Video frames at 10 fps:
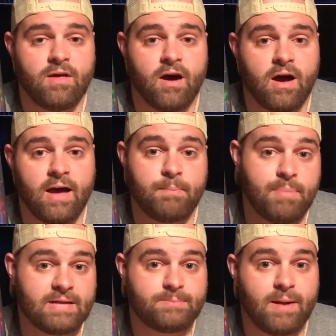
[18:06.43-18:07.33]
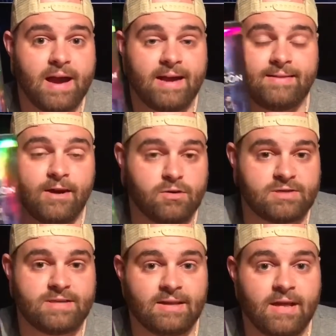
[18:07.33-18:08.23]
at Best Buy, and they don't
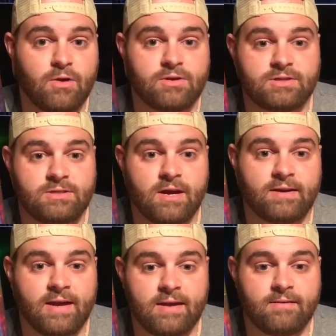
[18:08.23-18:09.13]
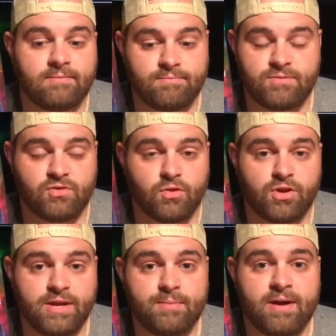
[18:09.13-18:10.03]
sell out and start getting sold
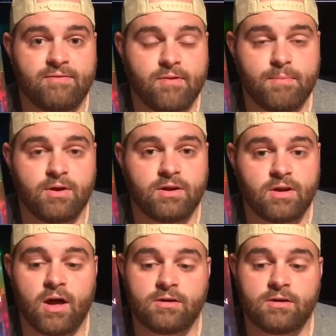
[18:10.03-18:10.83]
on eBay for $1 million,